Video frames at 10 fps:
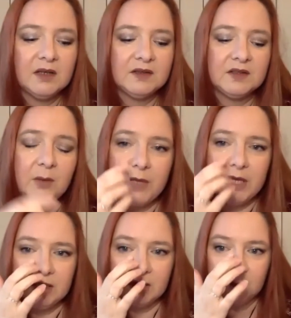Some
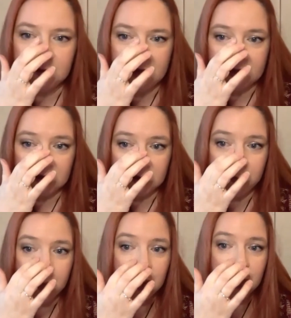makeups actually
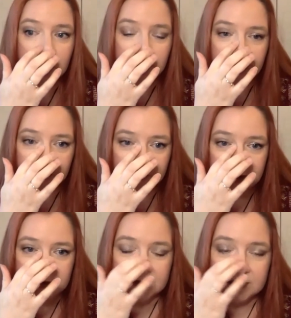pull around
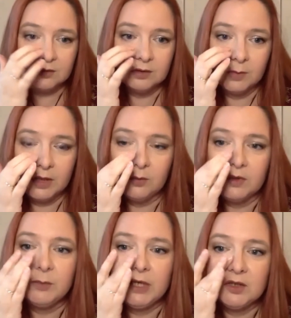that, so you might
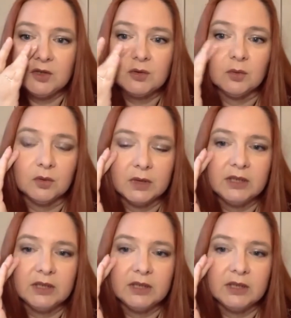want to make sure that you